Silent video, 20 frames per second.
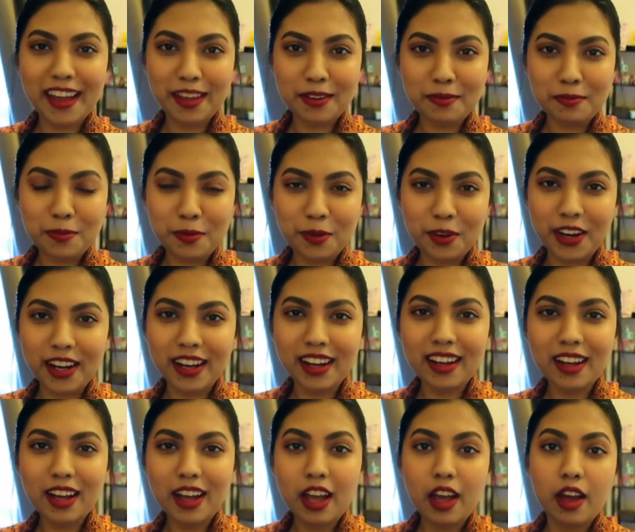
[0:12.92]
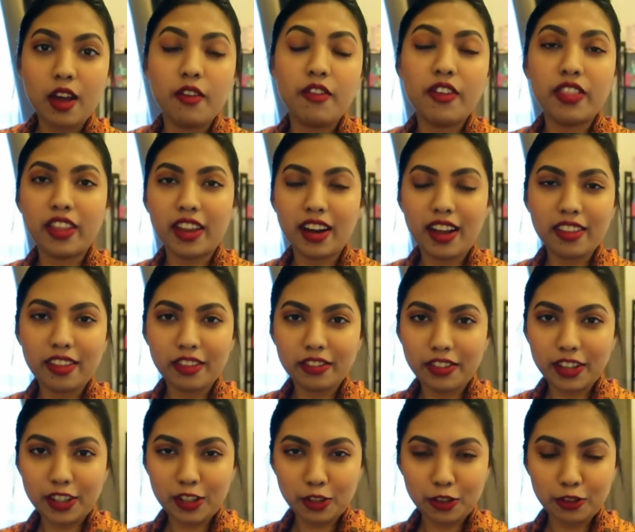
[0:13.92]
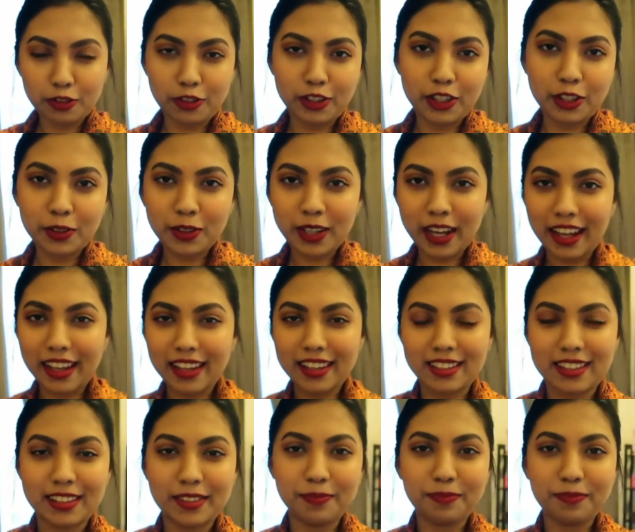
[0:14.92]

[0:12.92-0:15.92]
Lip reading: I am Priya with another video for you guys.